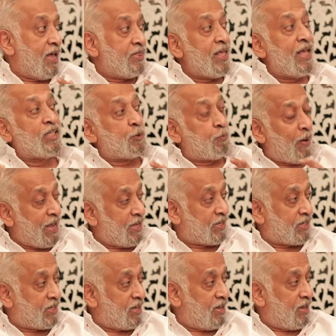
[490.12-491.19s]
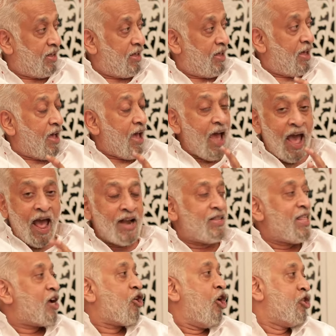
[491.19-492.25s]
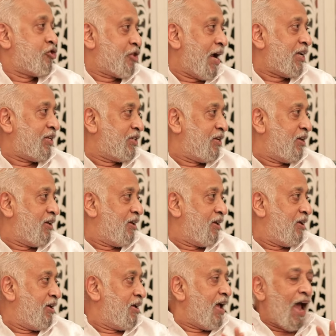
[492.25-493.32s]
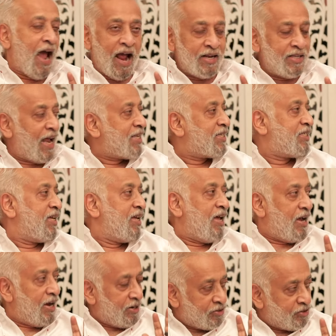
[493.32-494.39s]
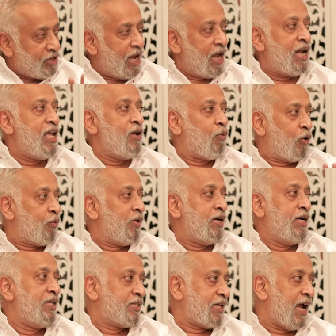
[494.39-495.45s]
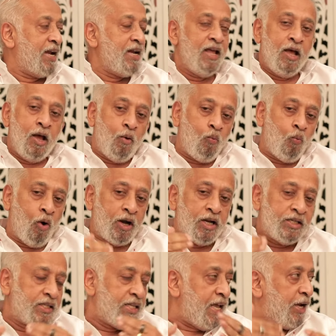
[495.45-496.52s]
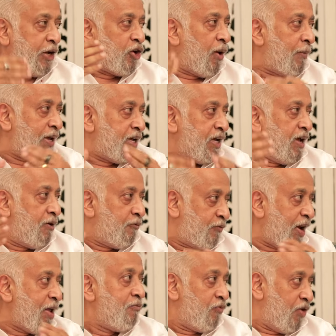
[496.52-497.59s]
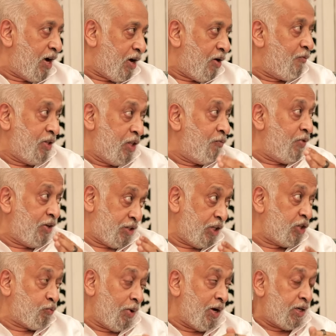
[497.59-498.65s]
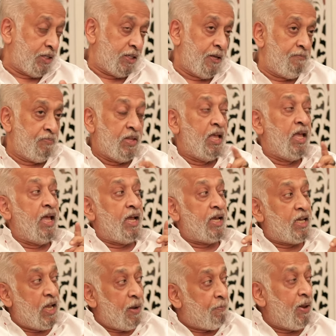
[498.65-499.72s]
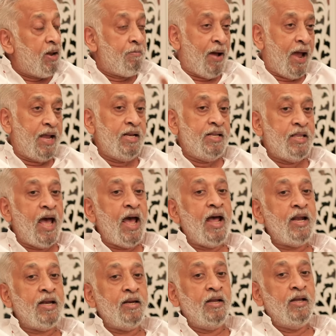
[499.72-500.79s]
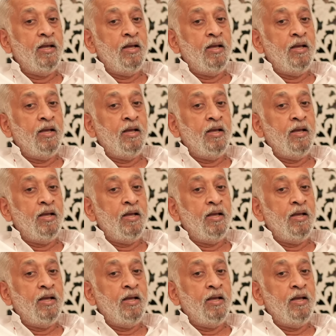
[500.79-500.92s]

their space, and their contracts. And that's really what will decide what is the economic framework within which this works. Keep in mind that